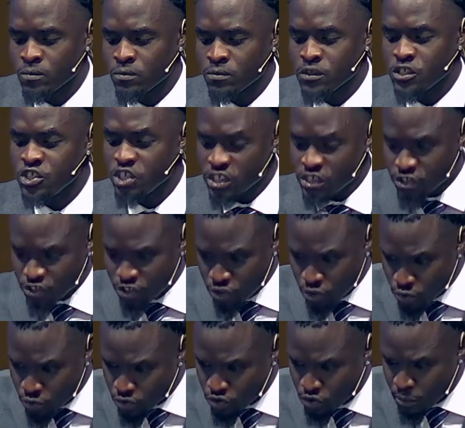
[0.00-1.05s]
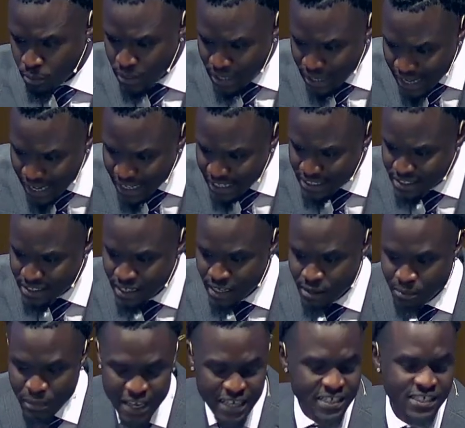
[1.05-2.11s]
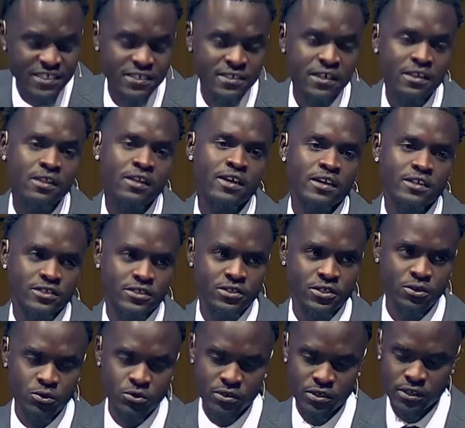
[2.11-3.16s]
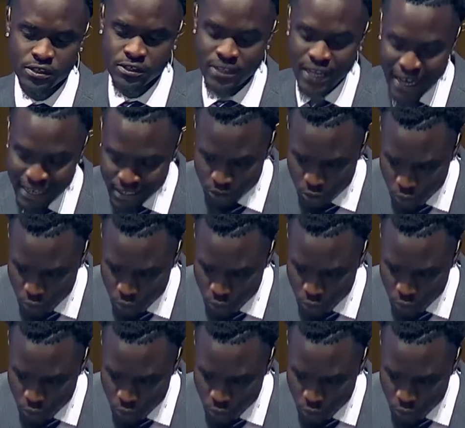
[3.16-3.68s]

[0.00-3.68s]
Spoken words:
They just choose to be lazy and make silly excuses not to